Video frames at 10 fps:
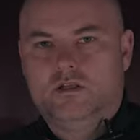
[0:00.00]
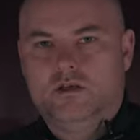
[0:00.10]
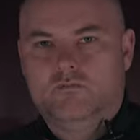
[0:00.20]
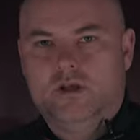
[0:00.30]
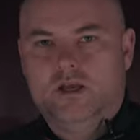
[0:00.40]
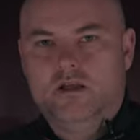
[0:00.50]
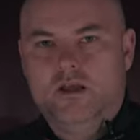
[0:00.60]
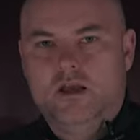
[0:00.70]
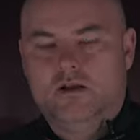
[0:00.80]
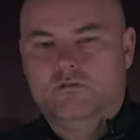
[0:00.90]
to me
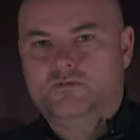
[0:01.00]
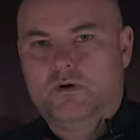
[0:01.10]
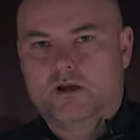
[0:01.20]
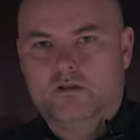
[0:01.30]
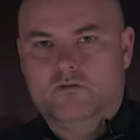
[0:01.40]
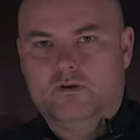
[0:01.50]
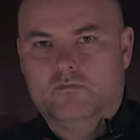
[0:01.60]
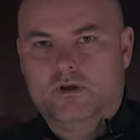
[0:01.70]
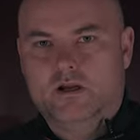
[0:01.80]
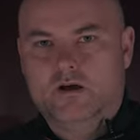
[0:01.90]
and a respect level to
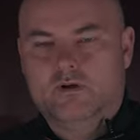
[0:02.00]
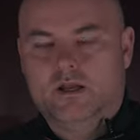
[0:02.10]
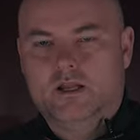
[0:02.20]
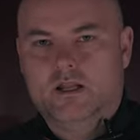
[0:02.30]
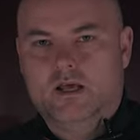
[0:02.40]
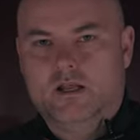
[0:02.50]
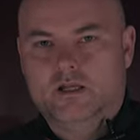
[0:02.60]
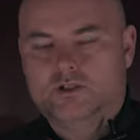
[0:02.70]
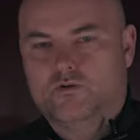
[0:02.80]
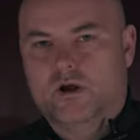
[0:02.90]
me coming in that
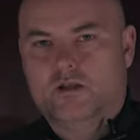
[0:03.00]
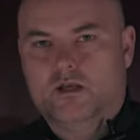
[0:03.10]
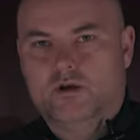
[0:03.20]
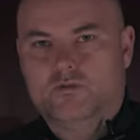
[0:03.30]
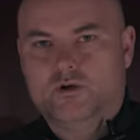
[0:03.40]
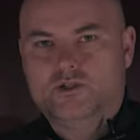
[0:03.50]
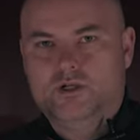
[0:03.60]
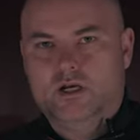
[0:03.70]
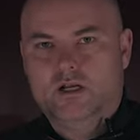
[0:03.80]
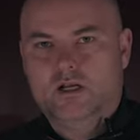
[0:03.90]
is greatly
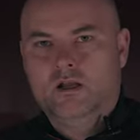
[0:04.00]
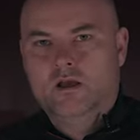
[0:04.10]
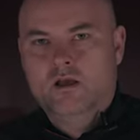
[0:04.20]
appreciated.